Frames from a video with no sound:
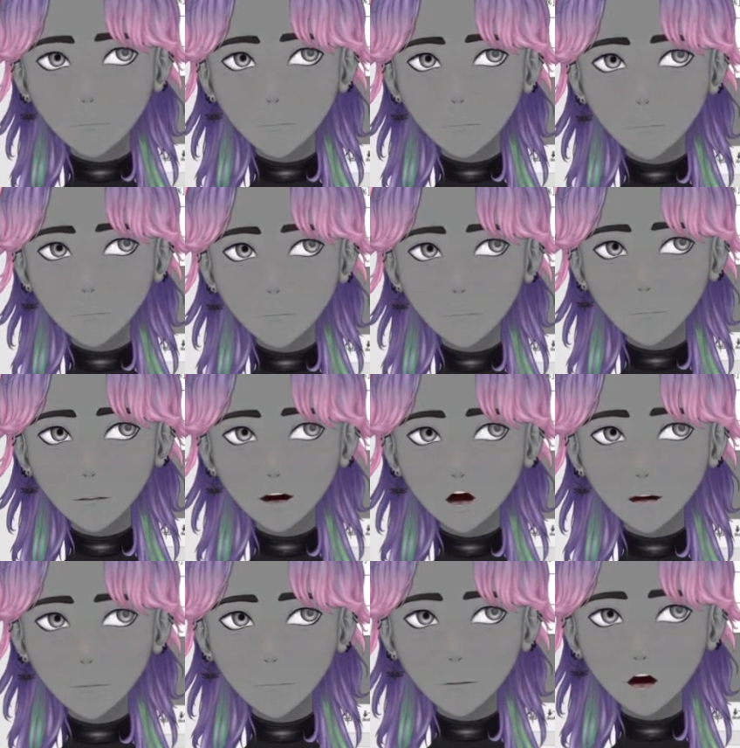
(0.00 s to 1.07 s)
and in what
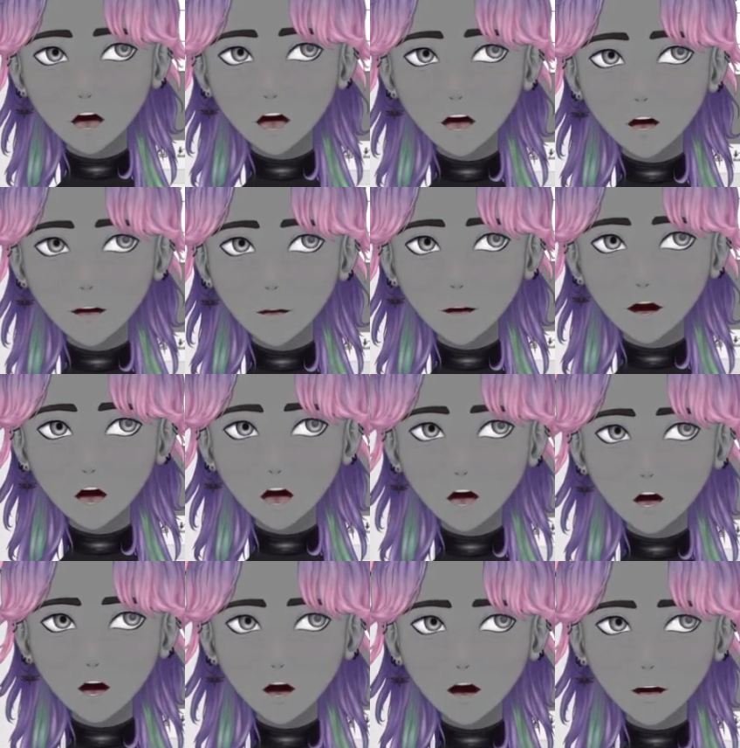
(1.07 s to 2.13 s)
I do, like this kind
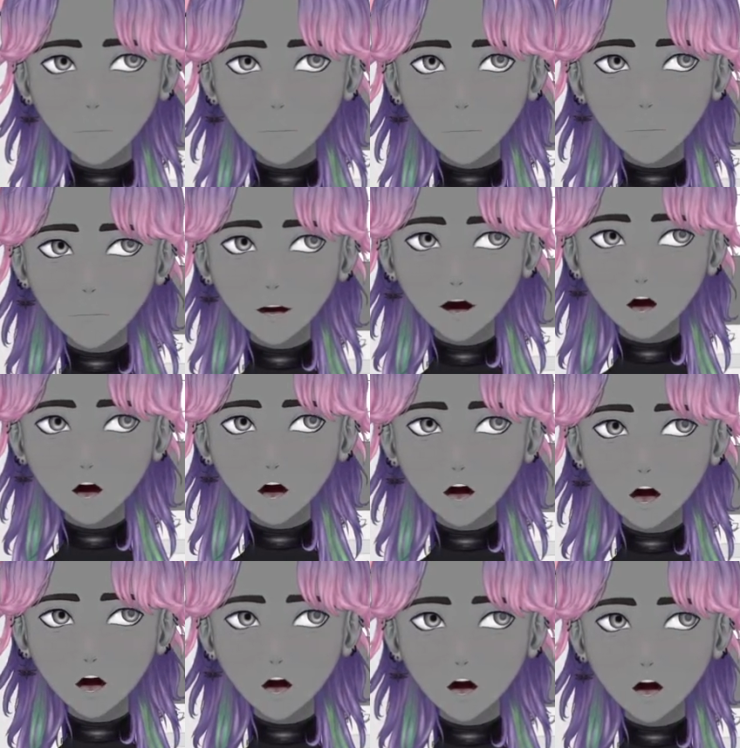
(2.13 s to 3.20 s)

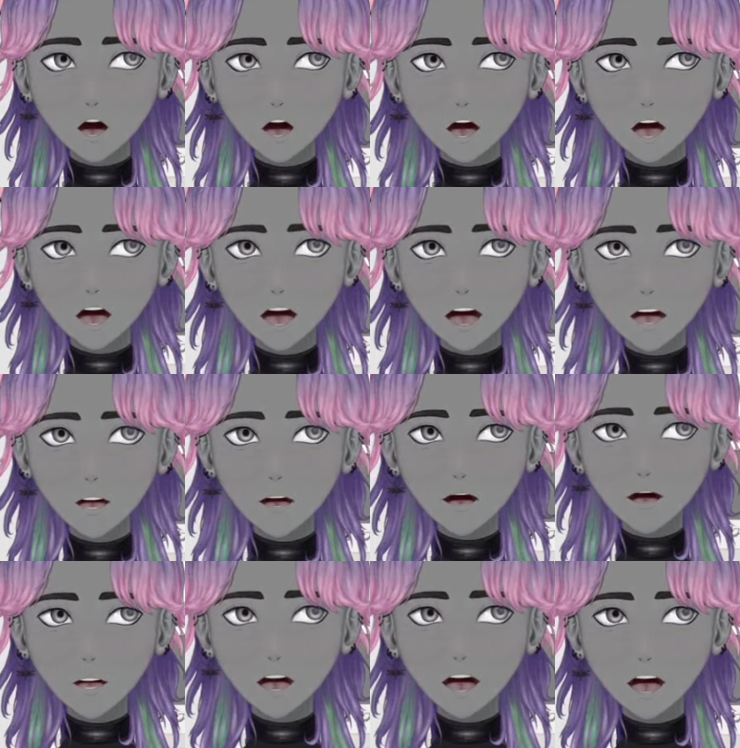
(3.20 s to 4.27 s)
of I don't
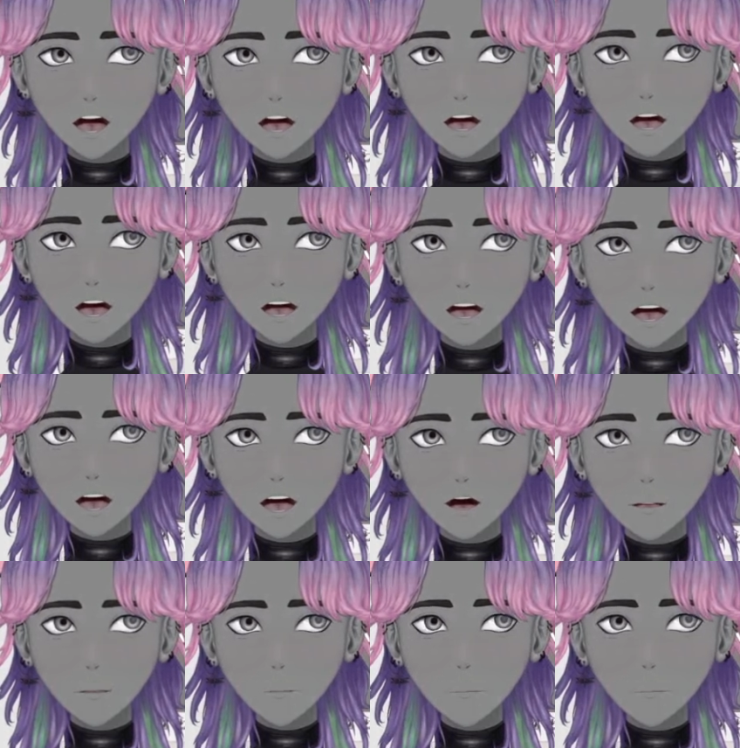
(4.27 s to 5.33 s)
currently see
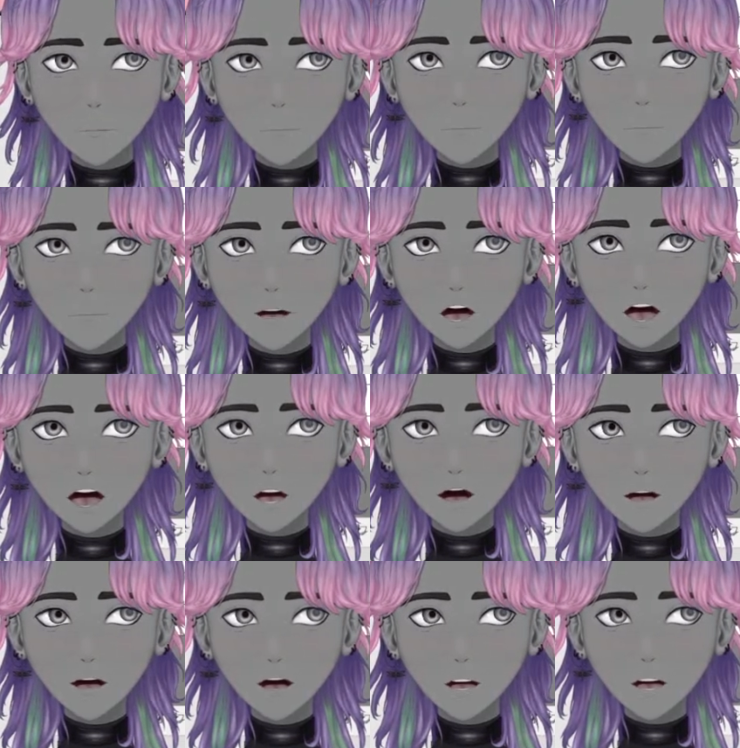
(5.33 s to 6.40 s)
what I do
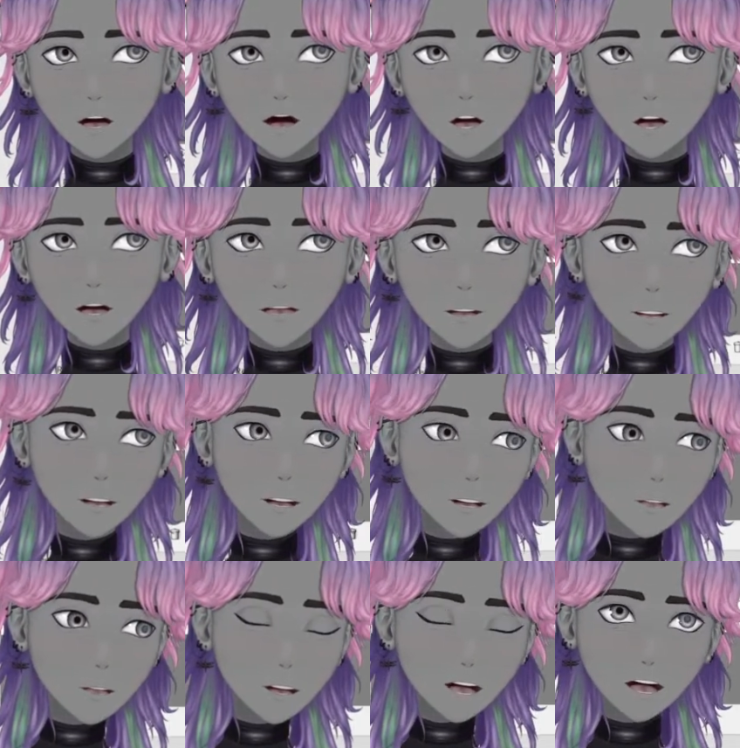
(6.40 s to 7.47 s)
on YouTube as
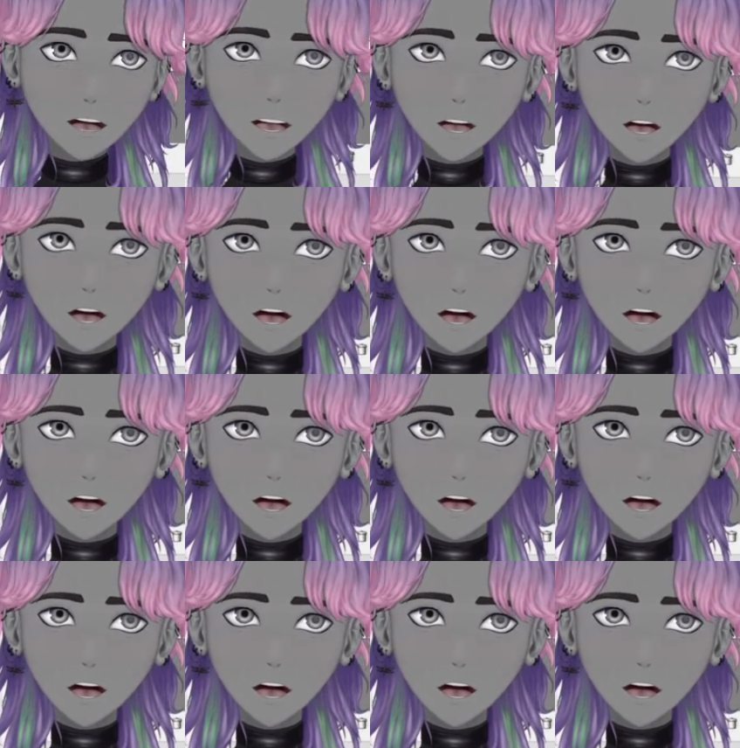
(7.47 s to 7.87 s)
art.